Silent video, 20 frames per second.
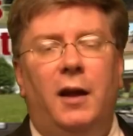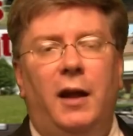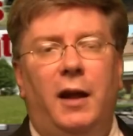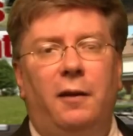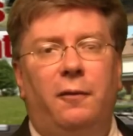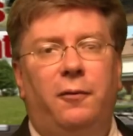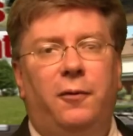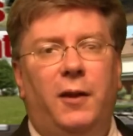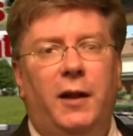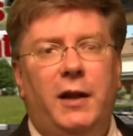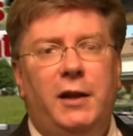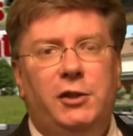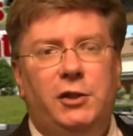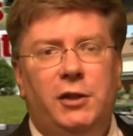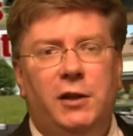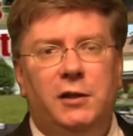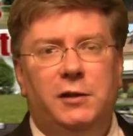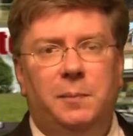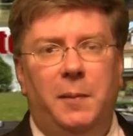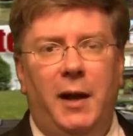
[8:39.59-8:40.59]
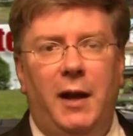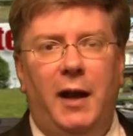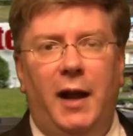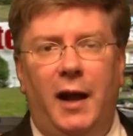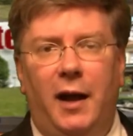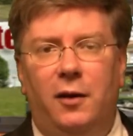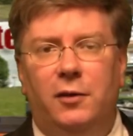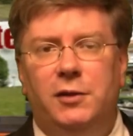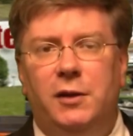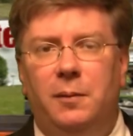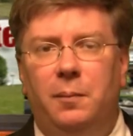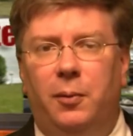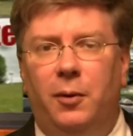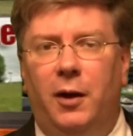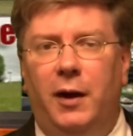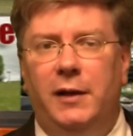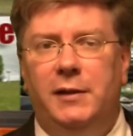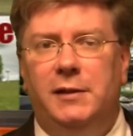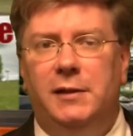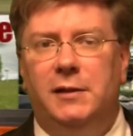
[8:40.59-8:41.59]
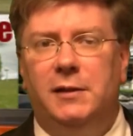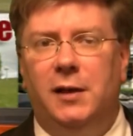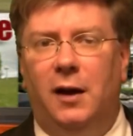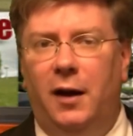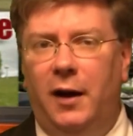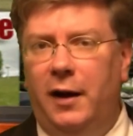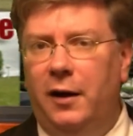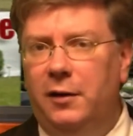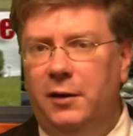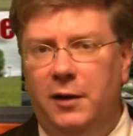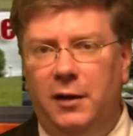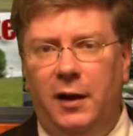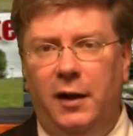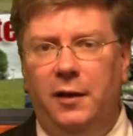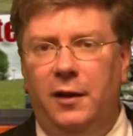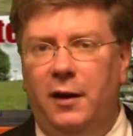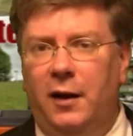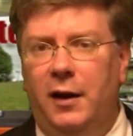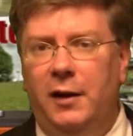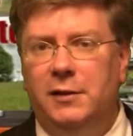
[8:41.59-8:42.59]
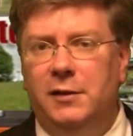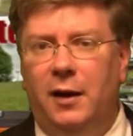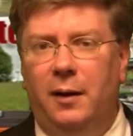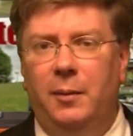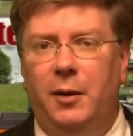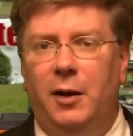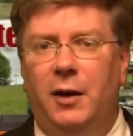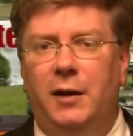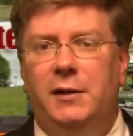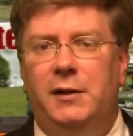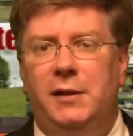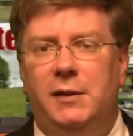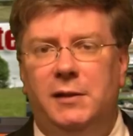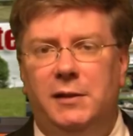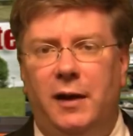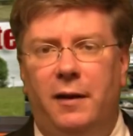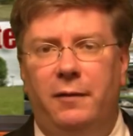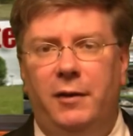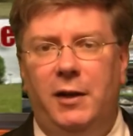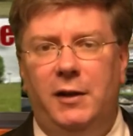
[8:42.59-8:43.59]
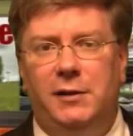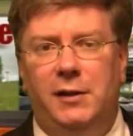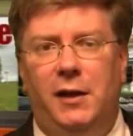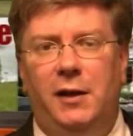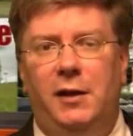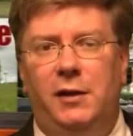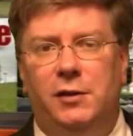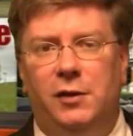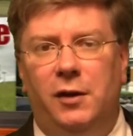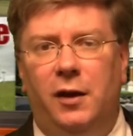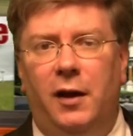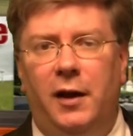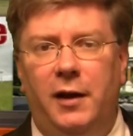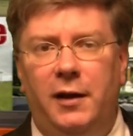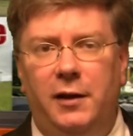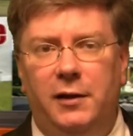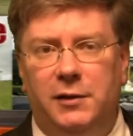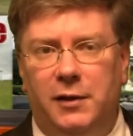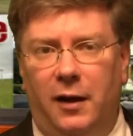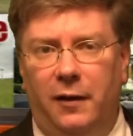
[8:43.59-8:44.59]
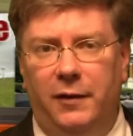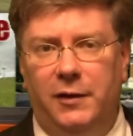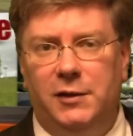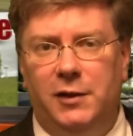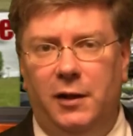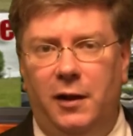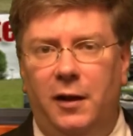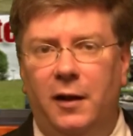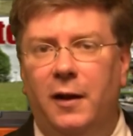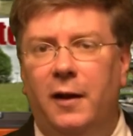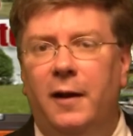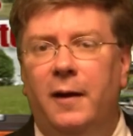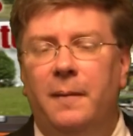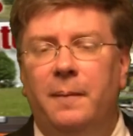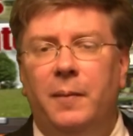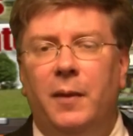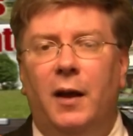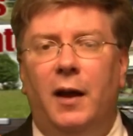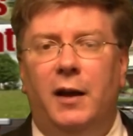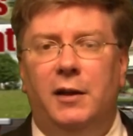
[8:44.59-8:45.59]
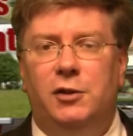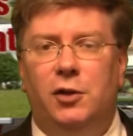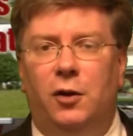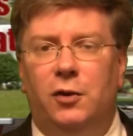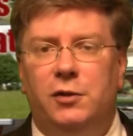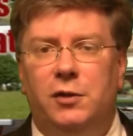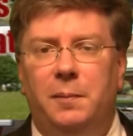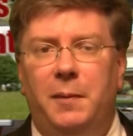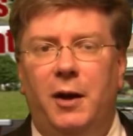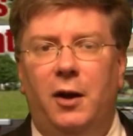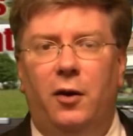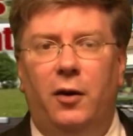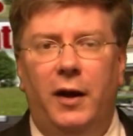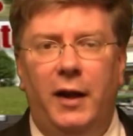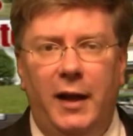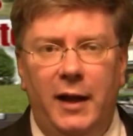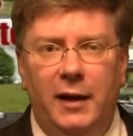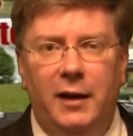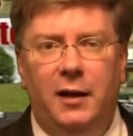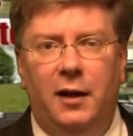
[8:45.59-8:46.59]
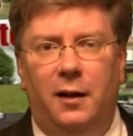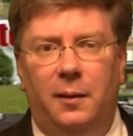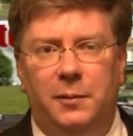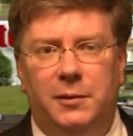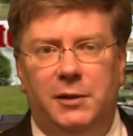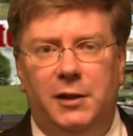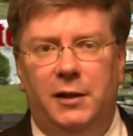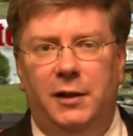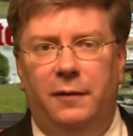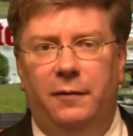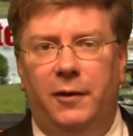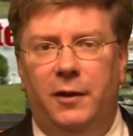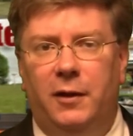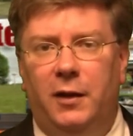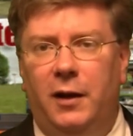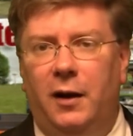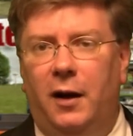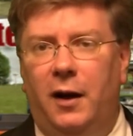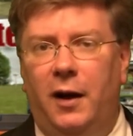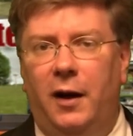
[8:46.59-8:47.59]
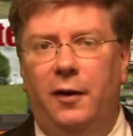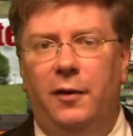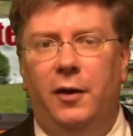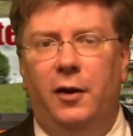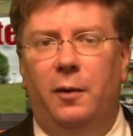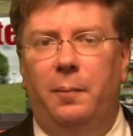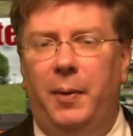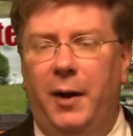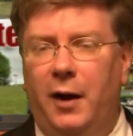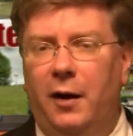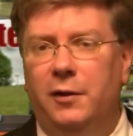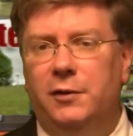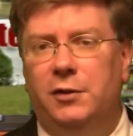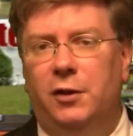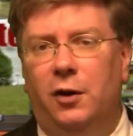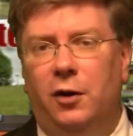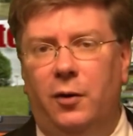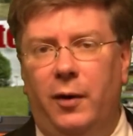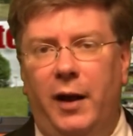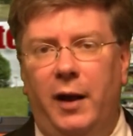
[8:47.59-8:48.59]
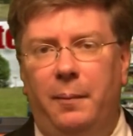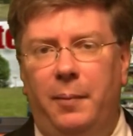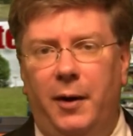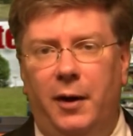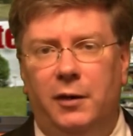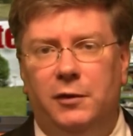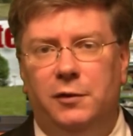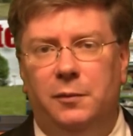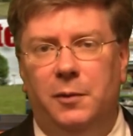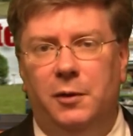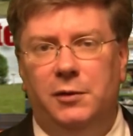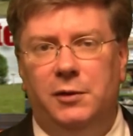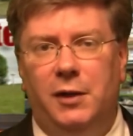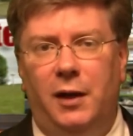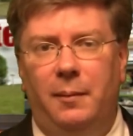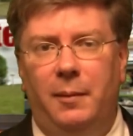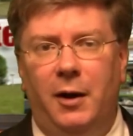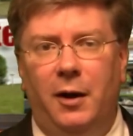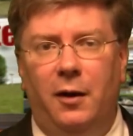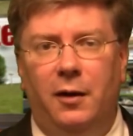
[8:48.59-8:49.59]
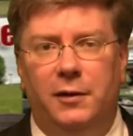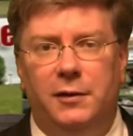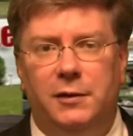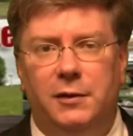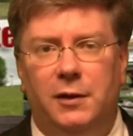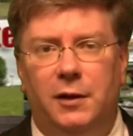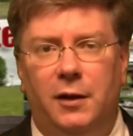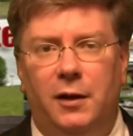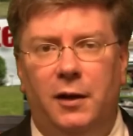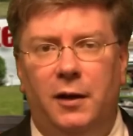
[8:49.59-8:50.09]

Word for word: Inflation has made housing prices higher today than any time in the 1970s, 80s, or 90s, obviously. And it's also made our income significantly higher than our parents and our grandparents from those same eras.